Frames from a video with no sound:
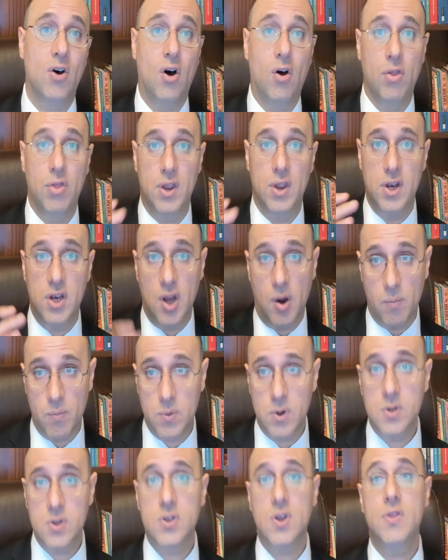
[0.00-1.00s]
all the
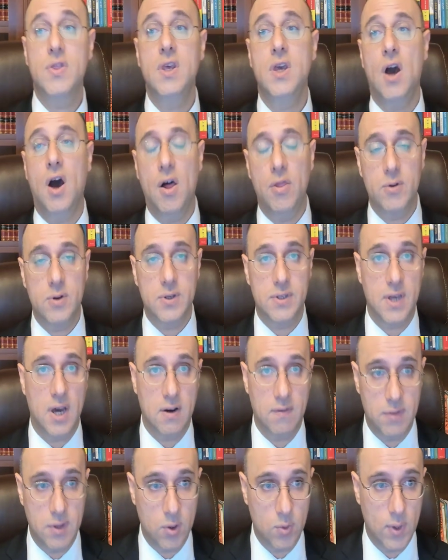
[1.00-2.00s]
numbers on the other side
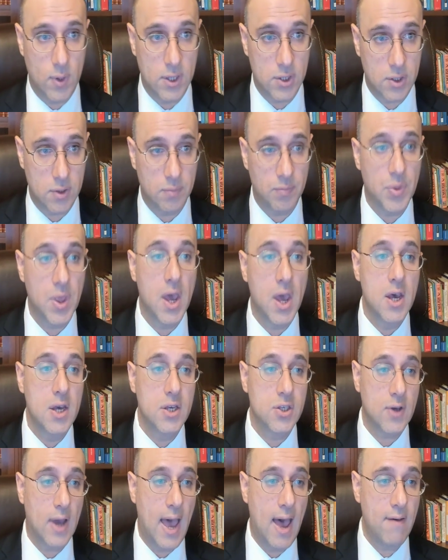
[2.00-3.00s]
of the equation.
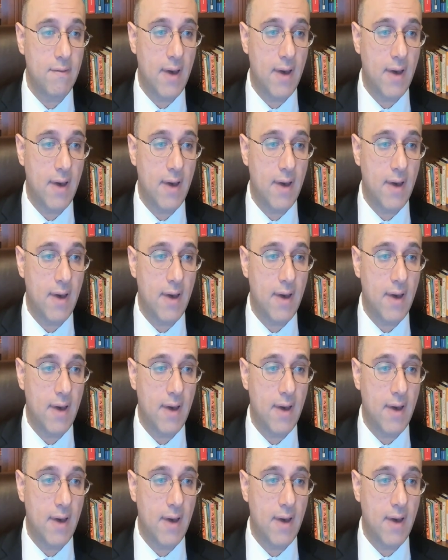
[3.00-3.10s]
So I have